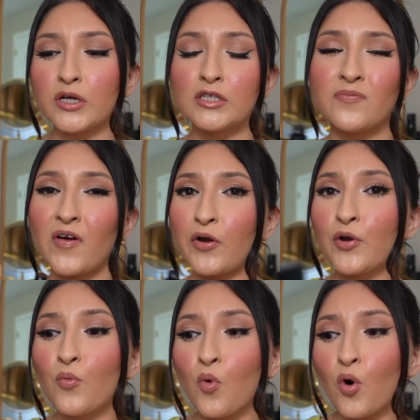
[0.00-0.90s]
It's very
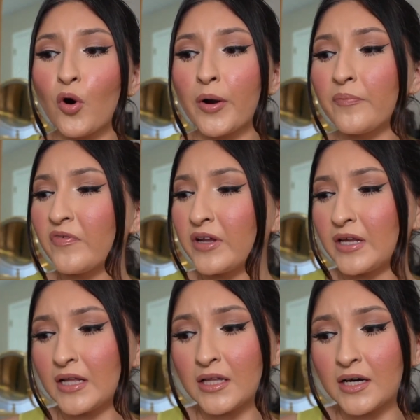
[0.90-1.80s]
warm,
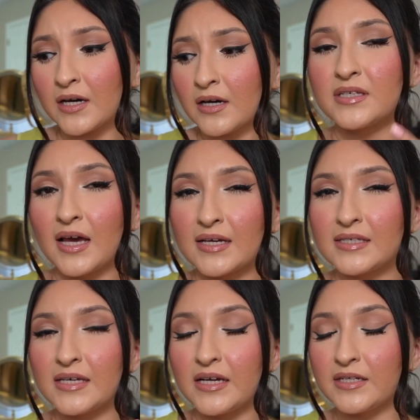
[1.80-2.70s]
vanilla,
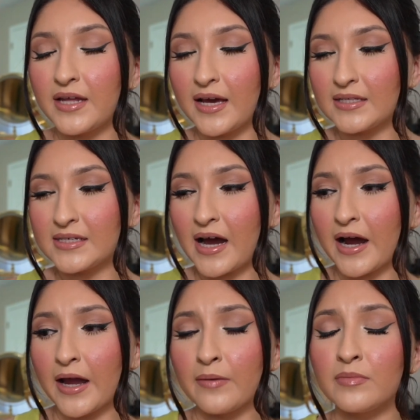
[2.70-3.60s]
sexy,
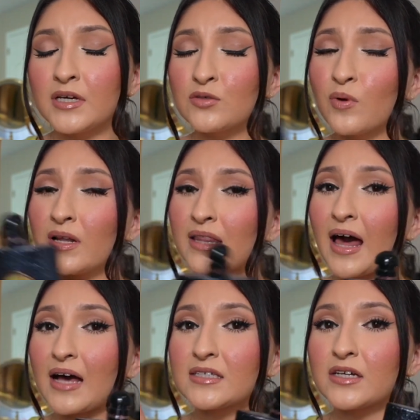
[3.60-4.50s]
daytime. This one
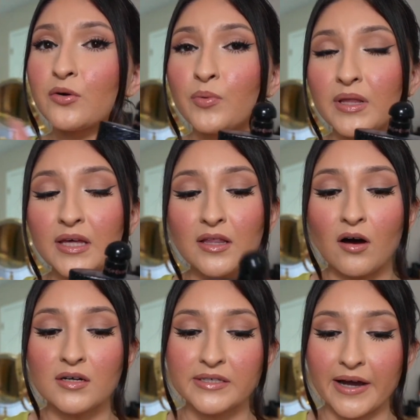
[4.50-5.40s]
lasts a really
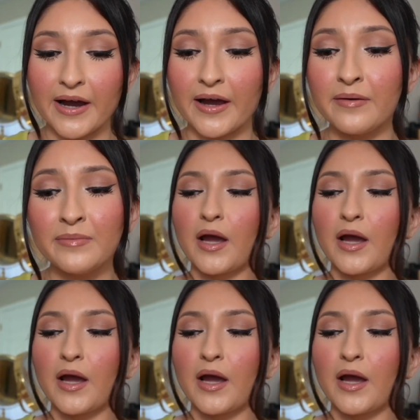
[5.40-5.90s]
long time.